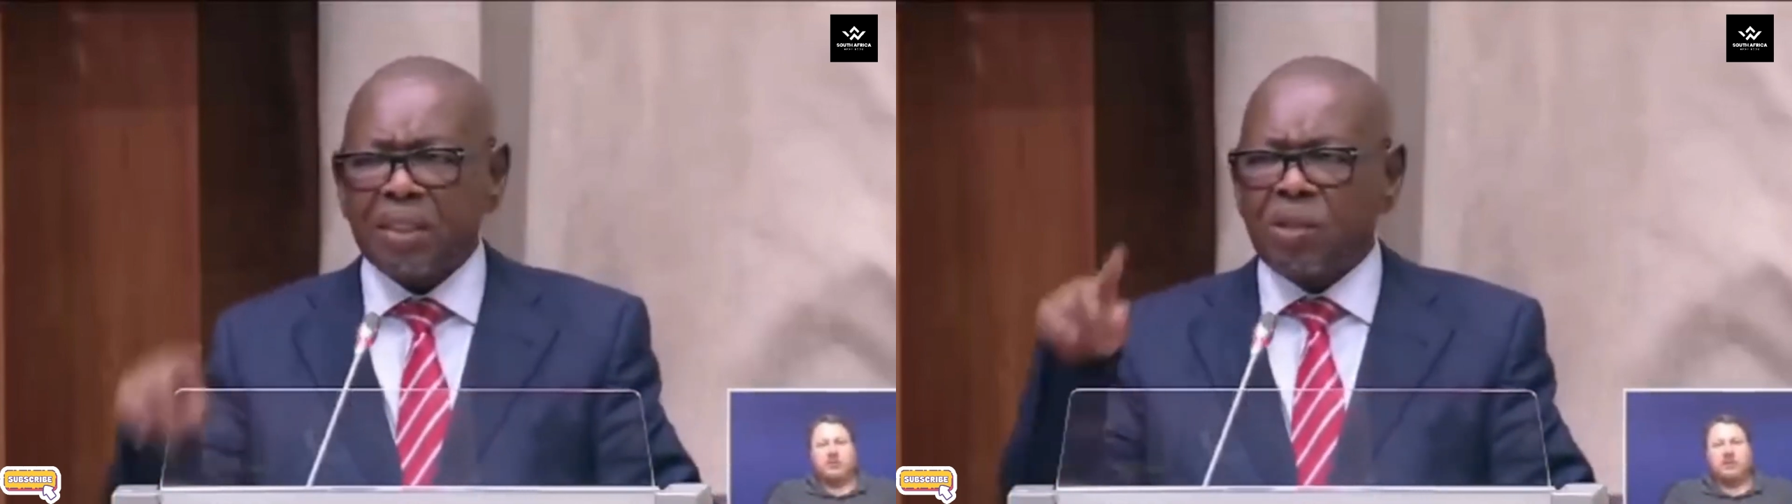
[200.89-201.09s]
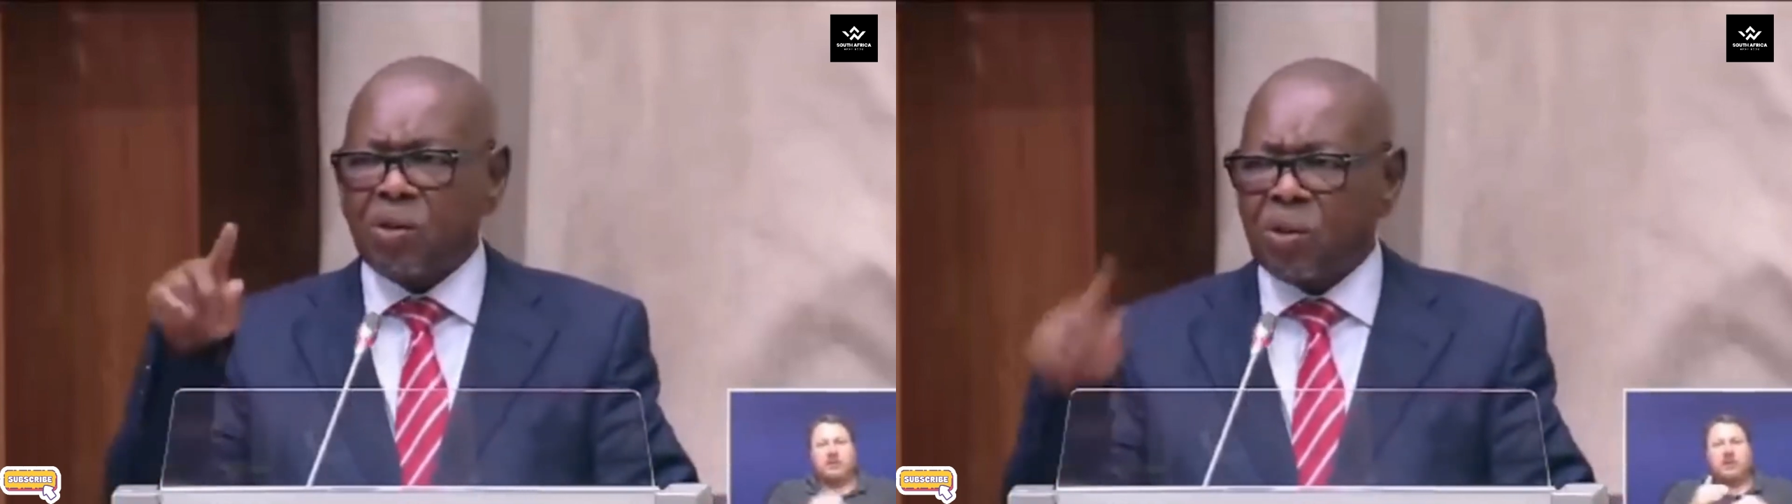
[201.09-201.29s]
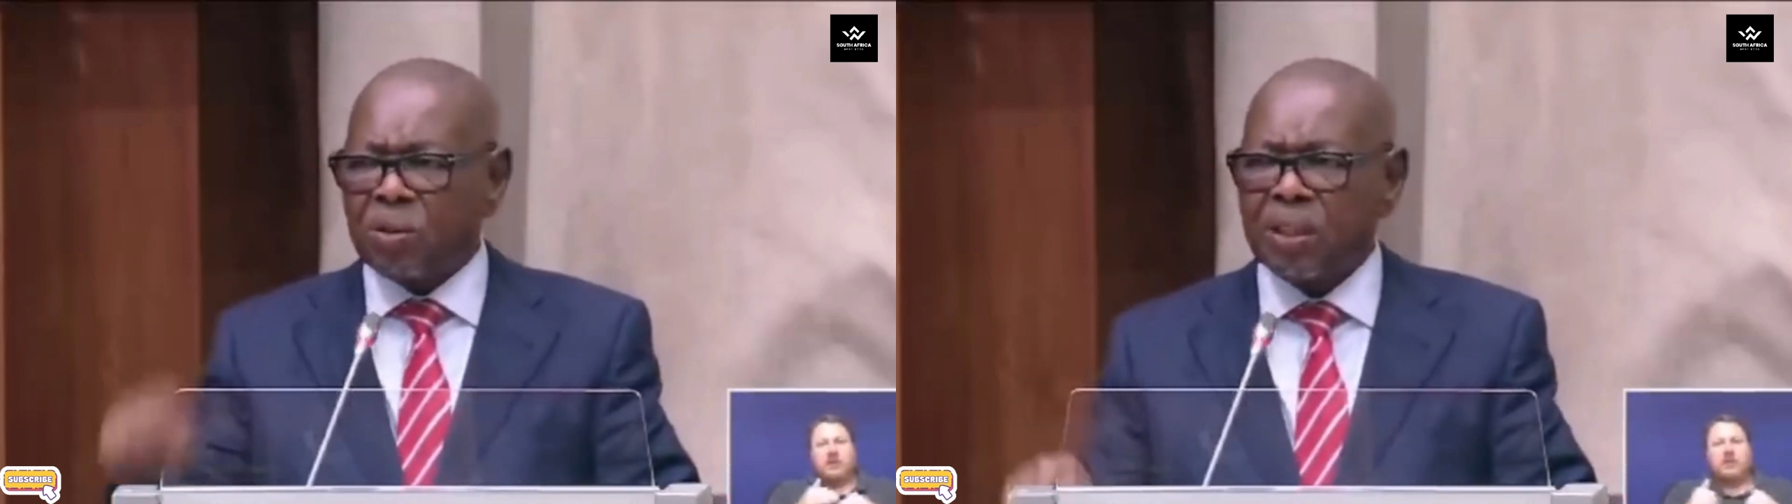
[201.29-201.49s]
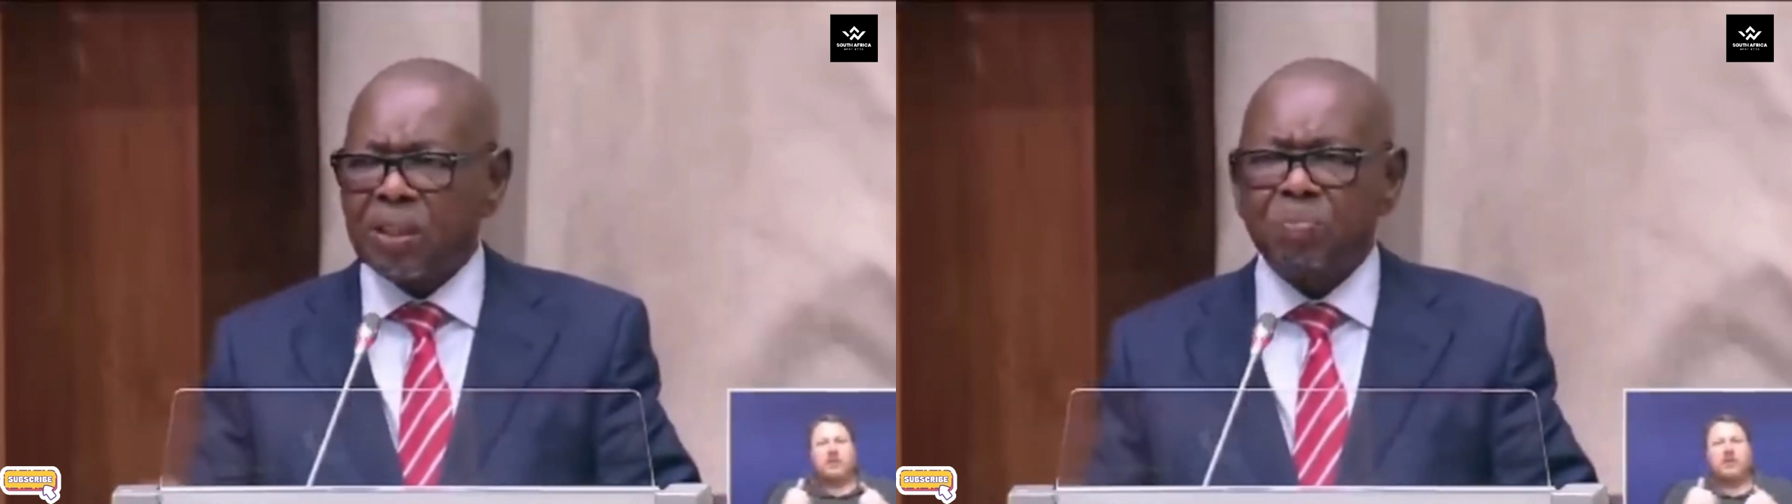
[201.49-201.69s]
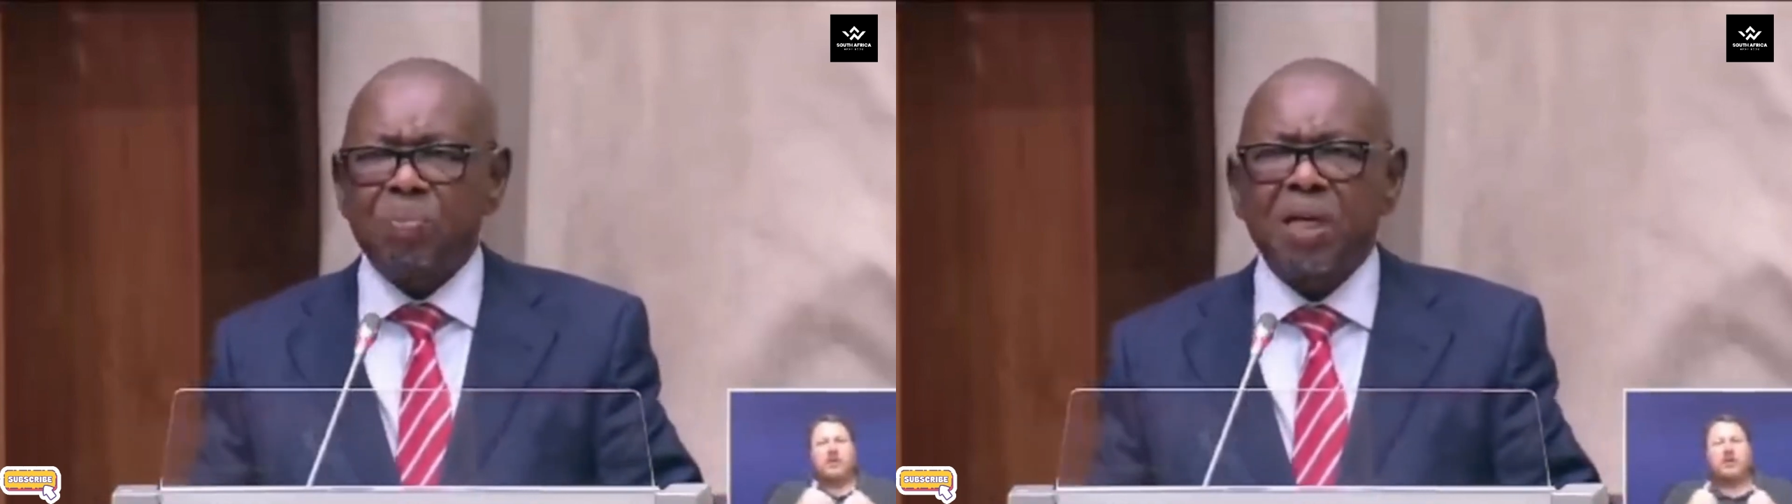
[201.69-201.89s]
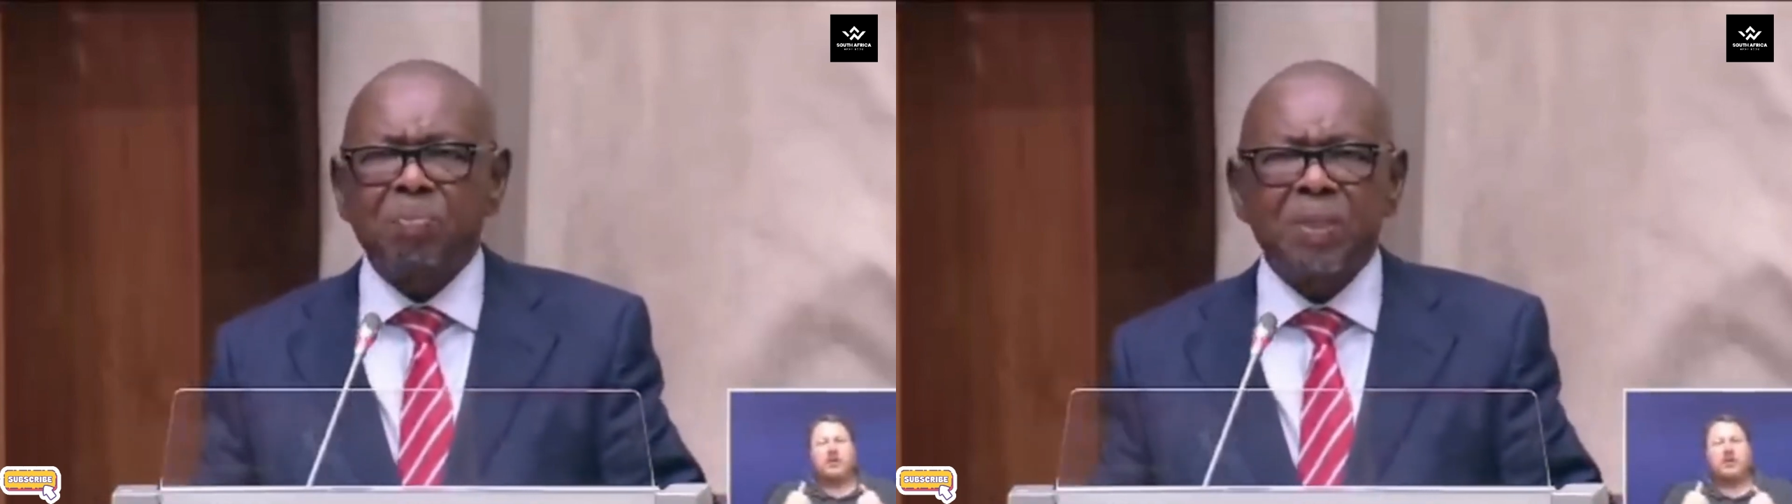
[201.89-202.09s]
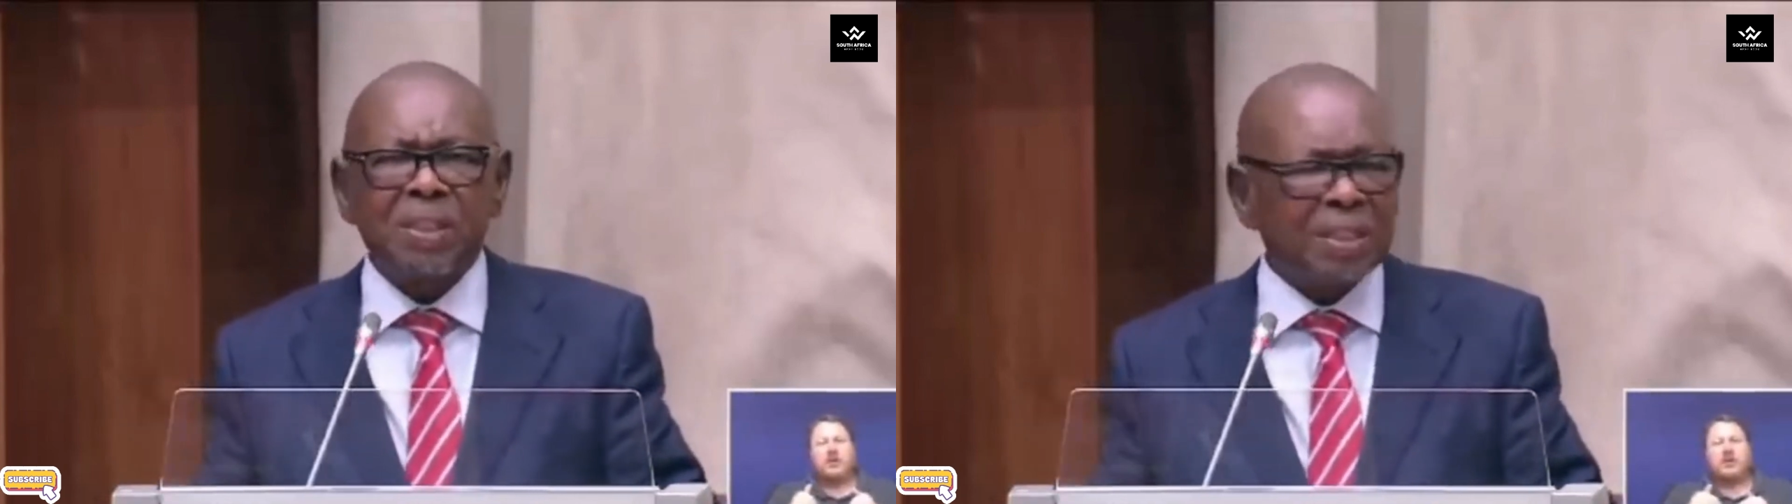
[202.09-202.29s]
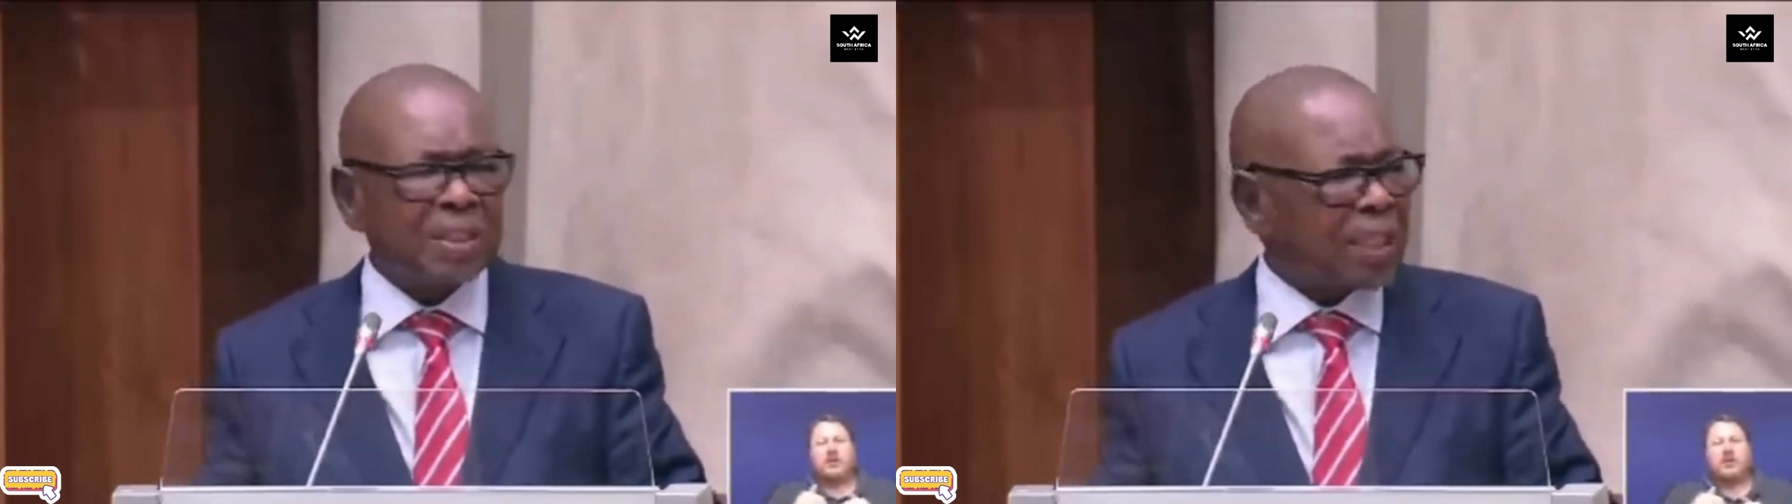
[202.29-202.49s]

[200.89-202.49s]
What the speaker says: in law that a Black person